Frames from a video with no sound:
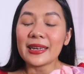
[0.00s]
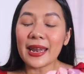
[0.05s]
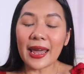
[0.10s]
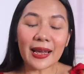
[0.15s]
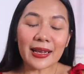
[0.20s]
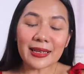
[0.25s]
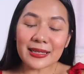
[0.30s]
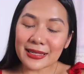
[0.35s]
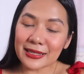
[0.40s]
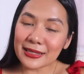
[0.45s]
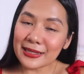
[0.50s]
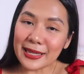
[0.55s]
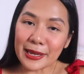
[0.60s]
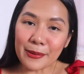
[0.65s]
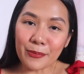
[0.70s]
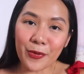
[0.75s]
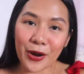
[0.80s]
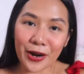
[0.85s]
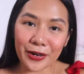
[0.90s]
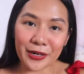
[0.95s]
Next,
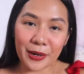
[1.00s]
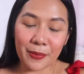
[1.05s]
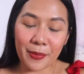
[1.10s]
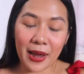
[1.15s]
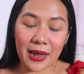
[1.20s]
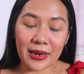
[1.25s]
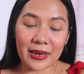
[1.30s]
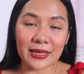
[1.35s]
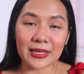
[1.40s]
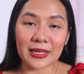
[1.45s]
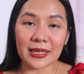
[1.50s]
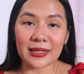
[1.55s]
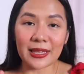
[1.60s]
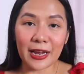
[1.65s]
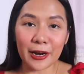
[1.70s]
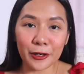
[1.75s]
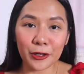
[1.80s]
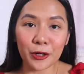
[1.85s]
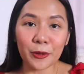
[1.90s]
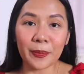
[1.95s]
sleepwear naman is a
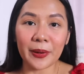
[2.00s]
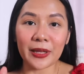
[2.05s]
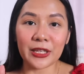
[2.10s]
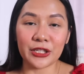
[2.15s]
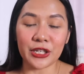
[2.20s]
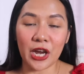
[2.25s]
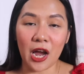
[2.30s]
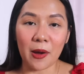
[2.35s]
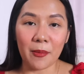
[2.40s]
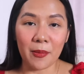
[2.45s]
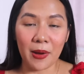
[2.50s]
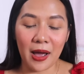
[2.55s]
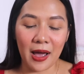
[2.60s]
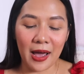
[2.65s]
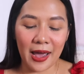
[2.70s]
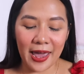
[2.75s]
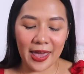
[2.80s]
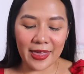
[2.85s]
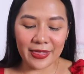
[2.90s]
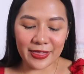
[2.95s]
terno
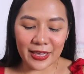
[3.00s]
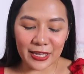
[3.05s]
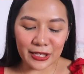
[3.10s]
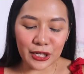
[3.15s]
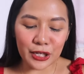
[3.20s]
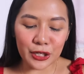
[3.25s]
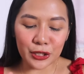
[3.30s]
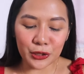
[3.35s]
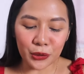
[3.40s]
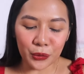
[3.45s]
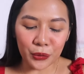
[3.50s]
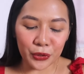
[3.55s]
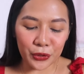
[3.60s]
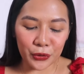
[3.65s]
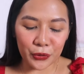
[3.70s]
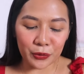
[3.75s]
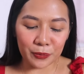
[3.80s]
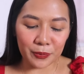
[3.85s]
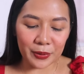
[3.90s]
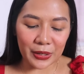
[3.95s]
pajama. And this is so
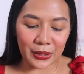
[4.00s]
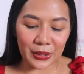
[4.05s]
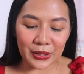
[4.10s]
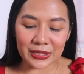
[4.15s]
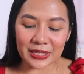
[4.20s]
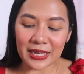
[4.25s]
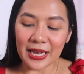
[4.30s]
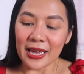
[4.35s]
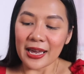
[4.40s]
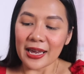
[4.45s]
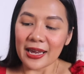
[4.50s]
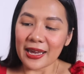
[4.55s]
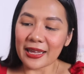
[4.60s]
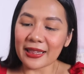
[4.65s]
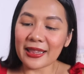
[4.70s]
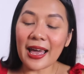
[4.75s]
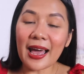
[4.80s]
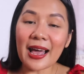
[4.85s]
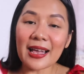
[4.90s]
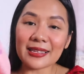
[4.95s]
cute because
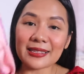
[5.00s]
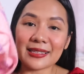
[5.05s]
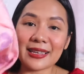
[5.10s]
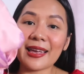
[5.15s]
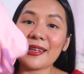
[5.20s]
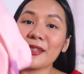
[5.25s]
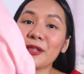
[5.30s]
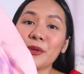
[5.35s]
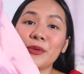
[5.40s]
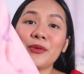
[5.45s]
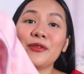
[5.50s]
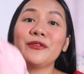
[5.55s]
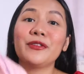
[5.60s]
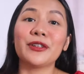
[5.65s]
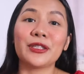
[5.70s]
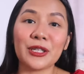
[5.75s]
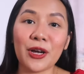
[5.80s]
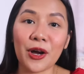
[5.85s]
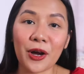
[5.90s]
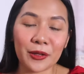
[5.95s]
it has the Louis
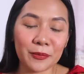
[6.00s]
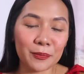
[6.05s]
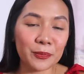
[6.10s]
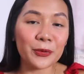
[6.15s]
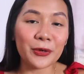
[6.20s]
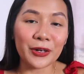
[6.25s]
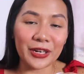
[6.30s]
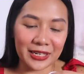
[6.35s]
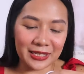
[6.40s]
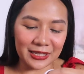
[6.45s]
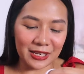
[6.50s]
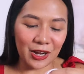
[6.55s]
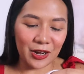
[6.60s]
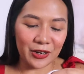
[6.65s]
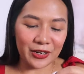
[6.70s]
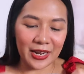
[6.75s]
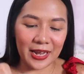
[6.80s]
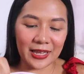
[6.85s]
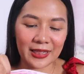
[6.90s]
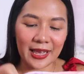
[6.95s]
Vuitton print
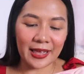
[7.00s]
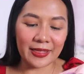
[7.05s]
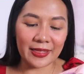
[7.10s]
on it.